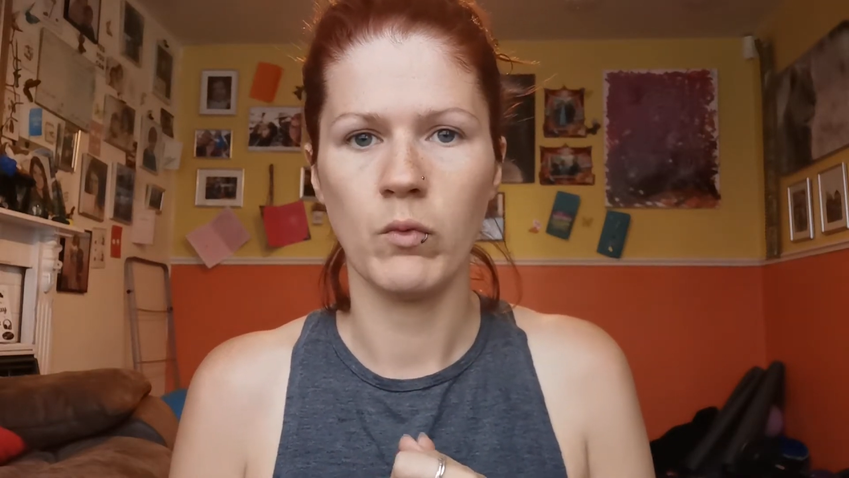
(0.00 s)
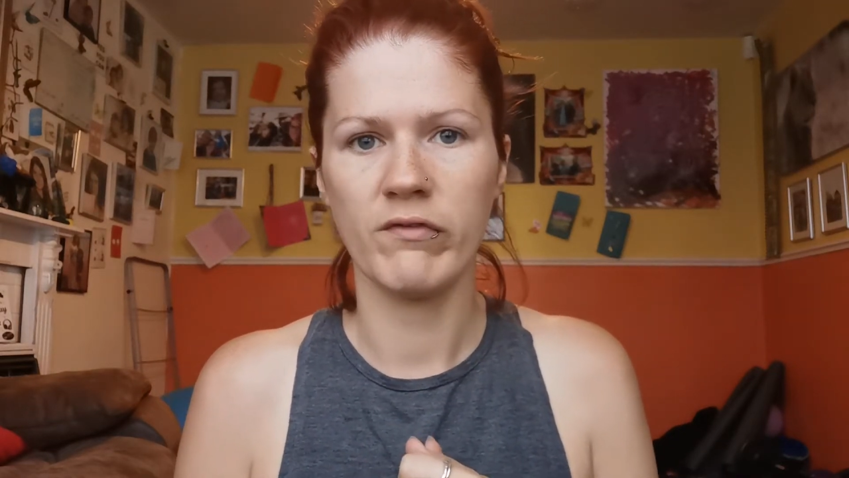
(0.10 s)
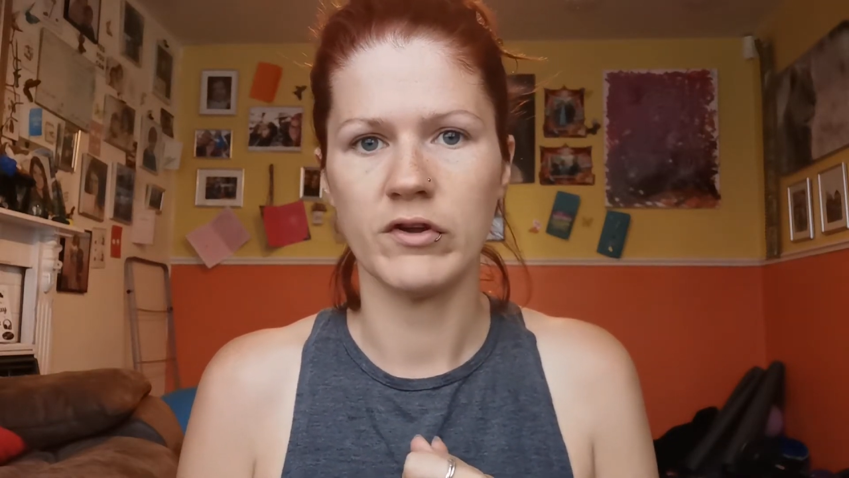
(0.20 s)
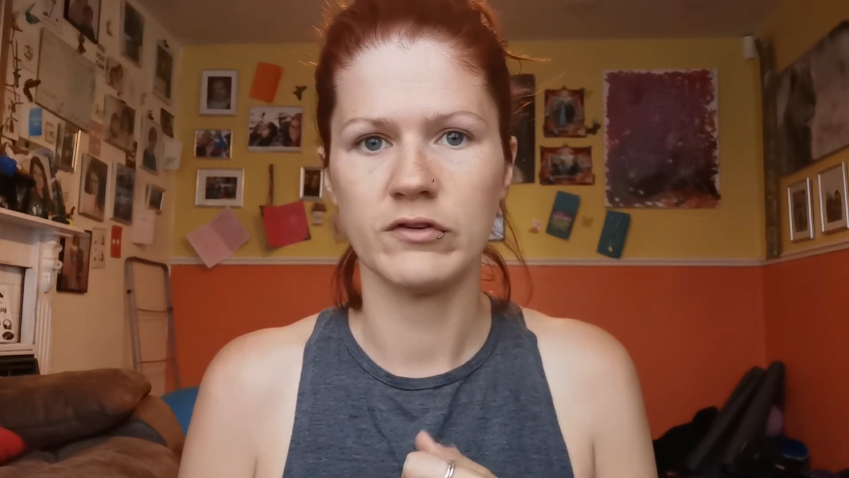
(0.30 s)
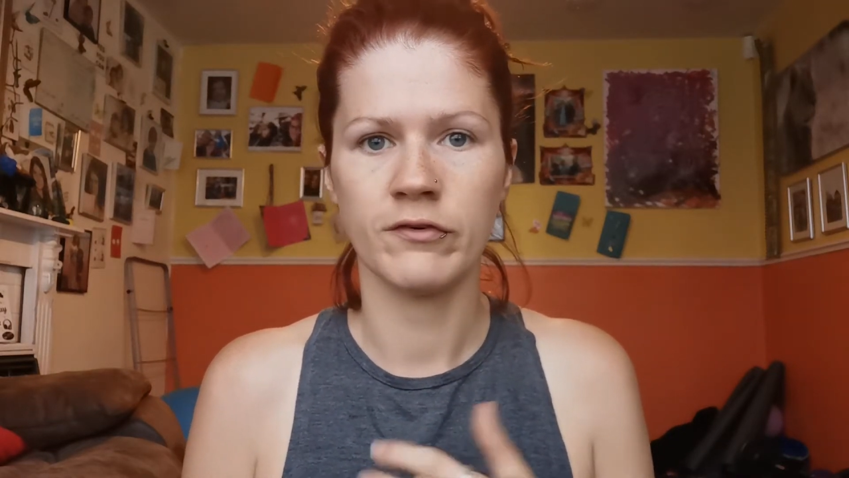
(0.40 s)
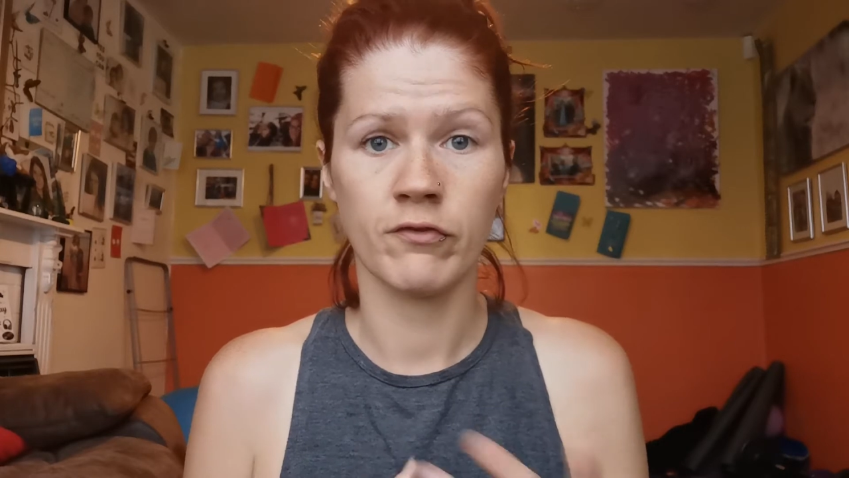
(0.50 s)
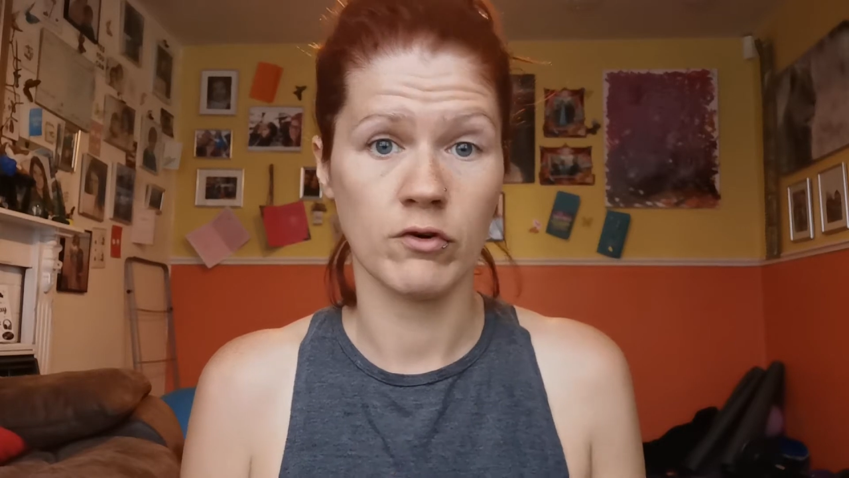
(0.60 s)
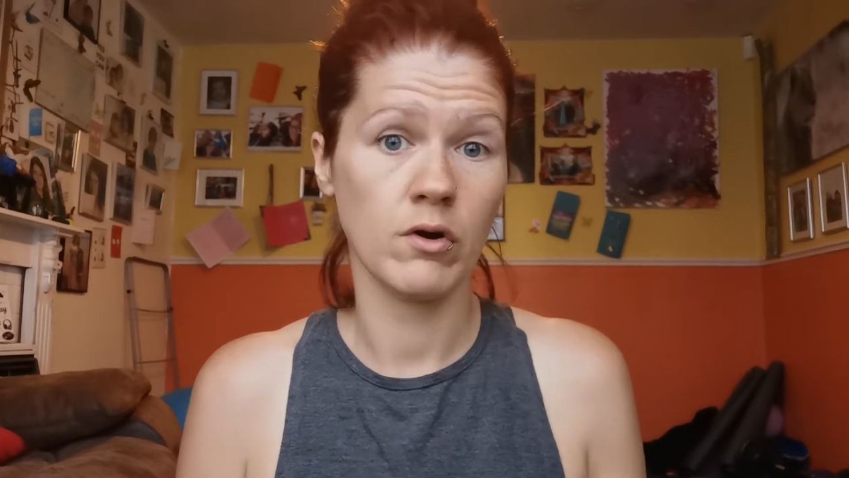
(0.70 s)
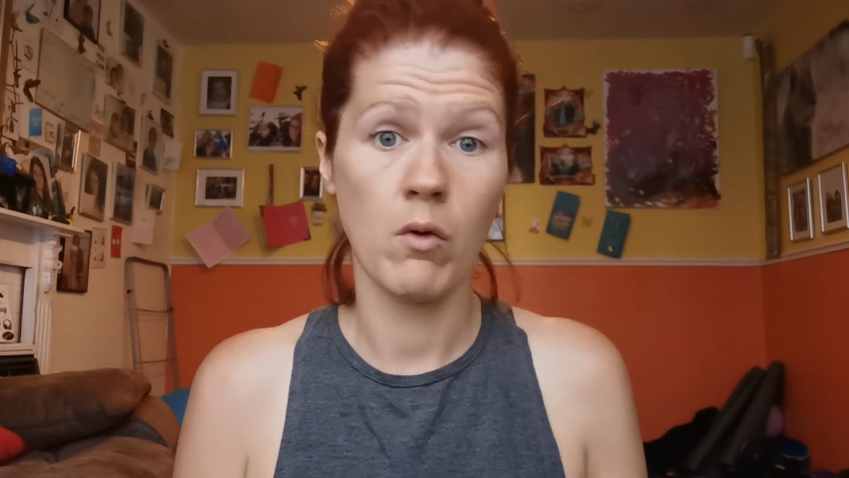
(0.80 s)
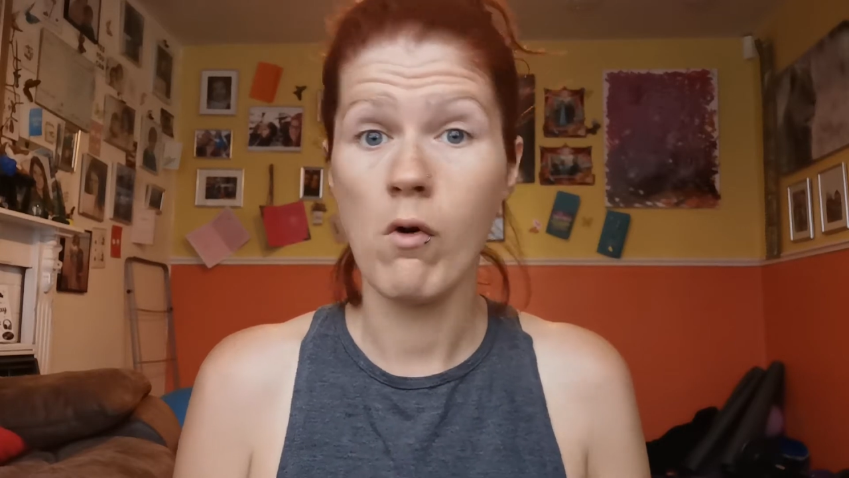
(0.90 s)
with us
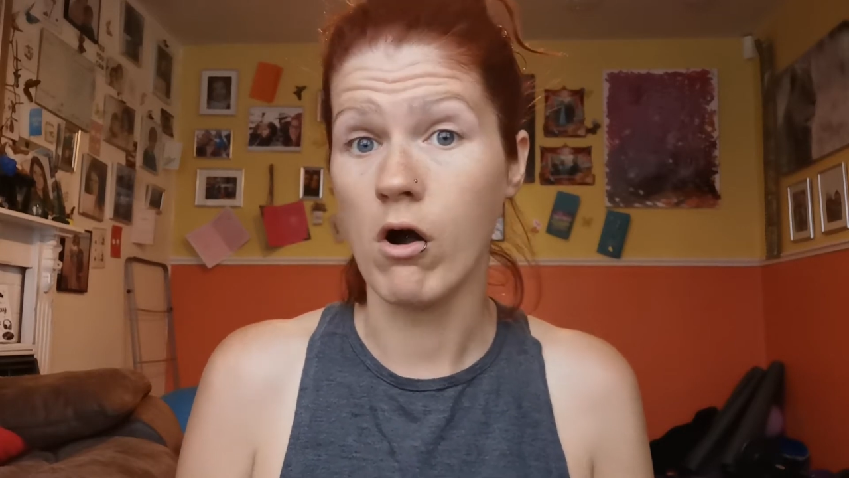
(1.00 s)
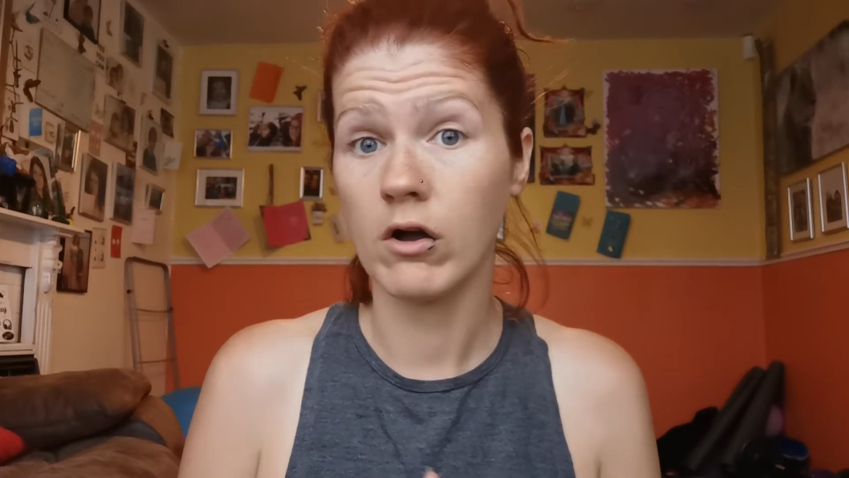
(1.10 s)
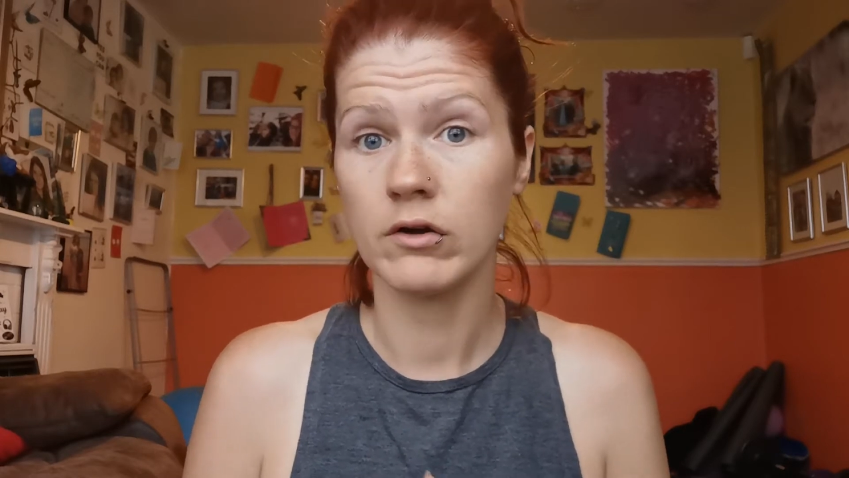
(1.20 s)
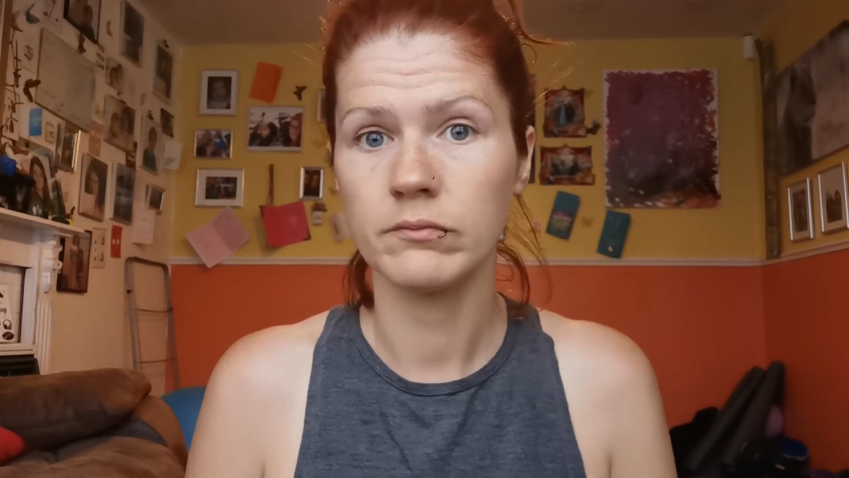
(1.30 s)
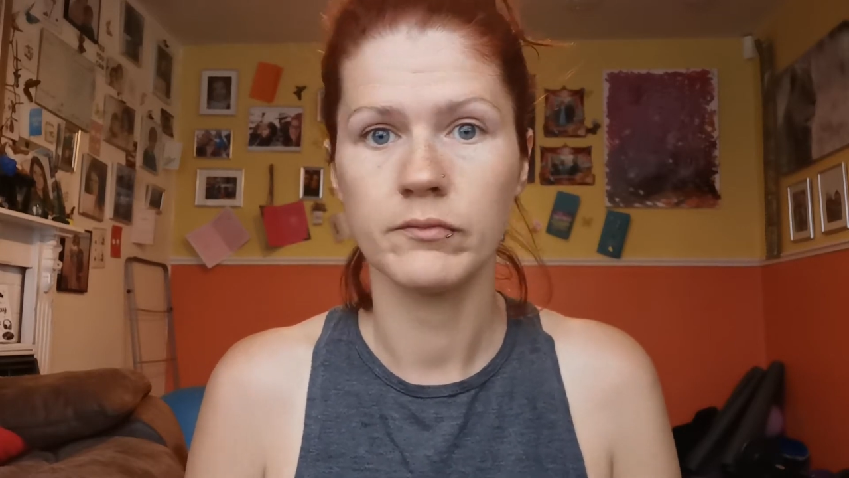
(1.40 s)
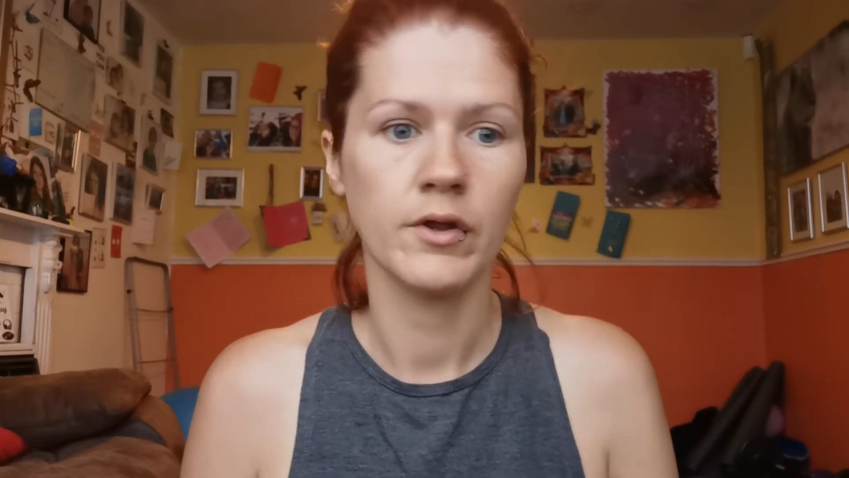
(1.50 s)
for a walk.